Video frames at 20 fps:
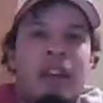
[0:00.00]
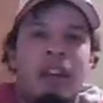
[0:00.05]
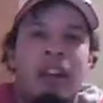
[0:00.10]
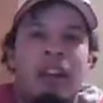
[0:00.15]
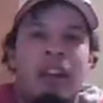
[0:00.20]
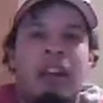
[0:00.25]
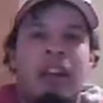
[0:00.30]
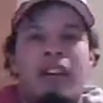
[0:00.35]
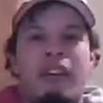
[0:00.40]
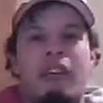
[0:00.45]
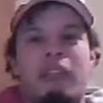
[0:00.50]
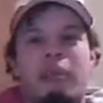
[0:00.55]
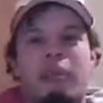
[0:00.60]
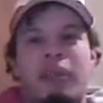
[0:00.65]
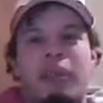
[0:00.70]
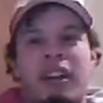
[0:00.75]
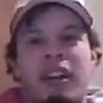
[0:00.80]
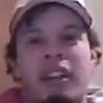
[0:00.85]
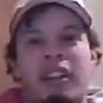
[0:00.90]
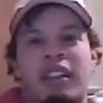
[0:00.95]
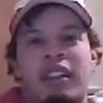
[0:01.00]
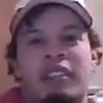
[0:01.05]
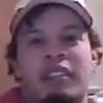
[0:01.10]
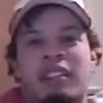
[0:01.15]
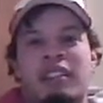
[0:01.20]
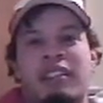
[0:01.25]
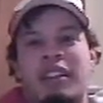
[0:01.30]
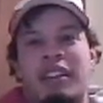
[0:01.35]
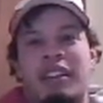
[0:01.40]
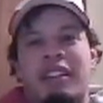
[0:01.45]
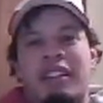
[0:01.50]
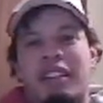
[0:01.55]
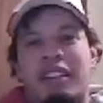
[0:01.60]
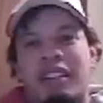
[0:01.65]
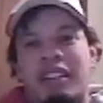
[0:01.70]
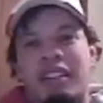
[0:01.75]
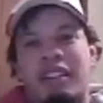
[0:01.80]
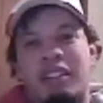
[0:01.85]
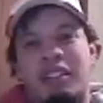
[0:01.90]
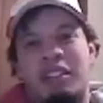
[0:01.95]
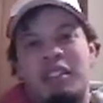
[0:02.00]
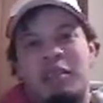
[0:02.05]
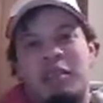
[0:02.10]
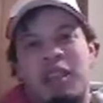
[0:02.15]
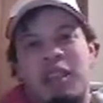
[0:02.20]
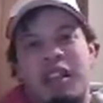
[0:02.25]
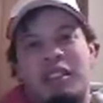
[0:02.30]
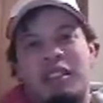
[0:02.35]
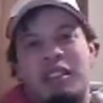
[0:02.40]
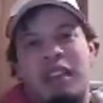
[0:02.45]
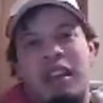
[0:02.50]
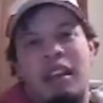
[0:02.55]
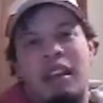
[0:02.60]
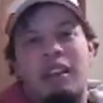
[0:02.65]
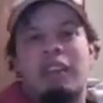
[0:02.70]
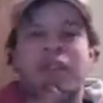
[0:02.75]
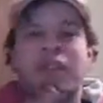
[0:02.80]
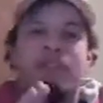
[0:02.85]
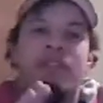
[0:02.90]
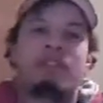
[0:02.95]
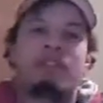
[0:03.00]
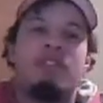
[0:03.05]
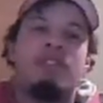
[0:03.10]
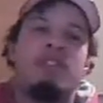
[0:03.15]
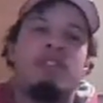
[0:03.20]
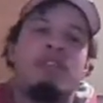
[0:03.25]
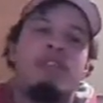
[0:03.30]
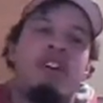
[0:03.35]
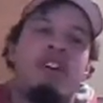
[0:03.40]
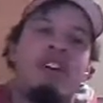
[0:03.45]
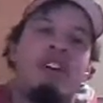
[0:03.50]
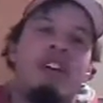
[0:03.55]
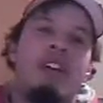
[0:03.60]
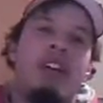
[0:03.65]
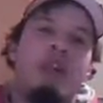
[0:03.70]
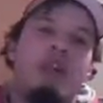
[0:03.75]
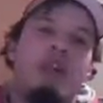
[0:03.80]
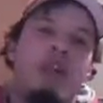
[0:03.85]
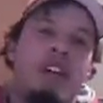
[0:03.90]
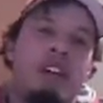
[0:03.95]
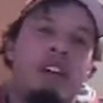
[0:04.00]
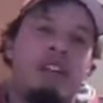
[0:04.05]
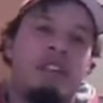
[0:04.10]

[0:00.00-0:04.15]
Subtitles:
Hello, everybody. This is Nathan, and this is my take. And first of all, I want to